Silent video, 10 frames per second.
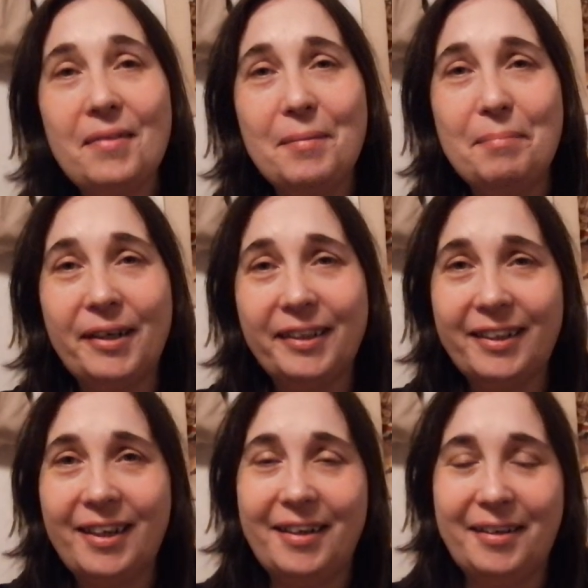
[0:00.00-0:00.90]
But,
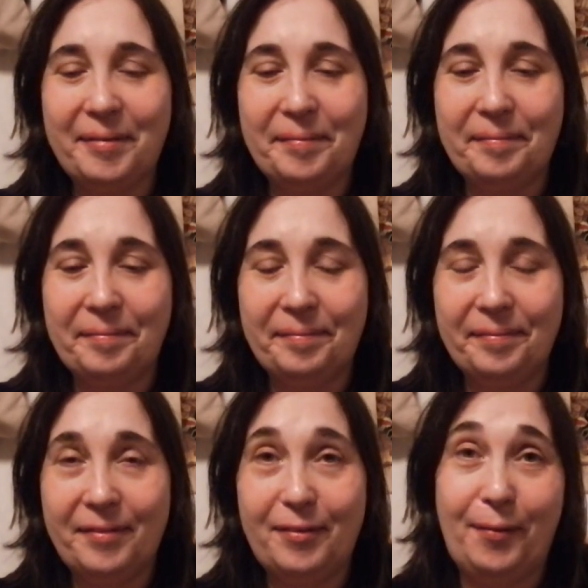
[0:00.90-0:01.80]

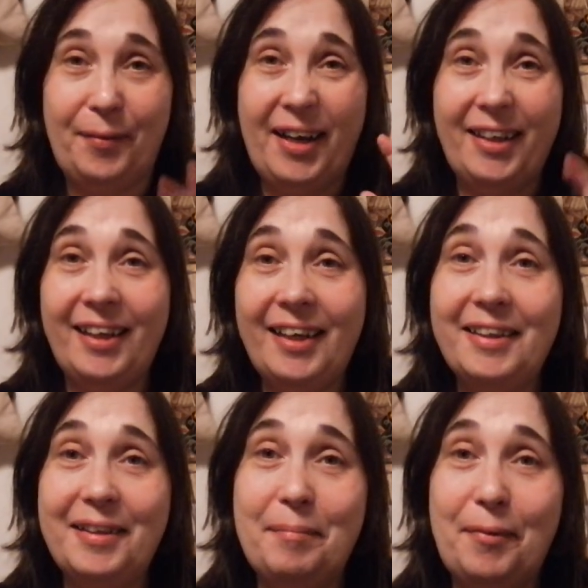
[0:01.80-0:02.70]
so I
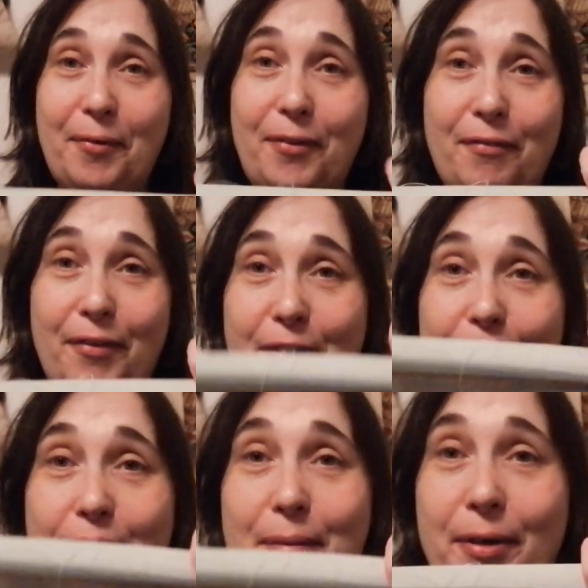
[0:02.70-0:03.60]
like them both very,
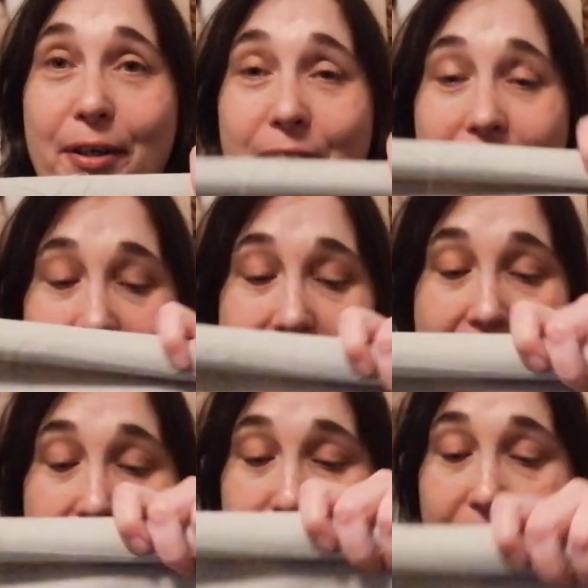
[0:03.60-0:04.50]
very much,
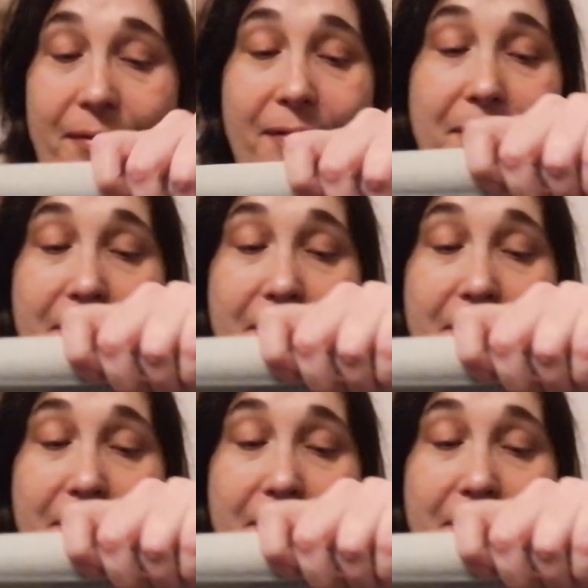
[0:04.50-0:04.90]
but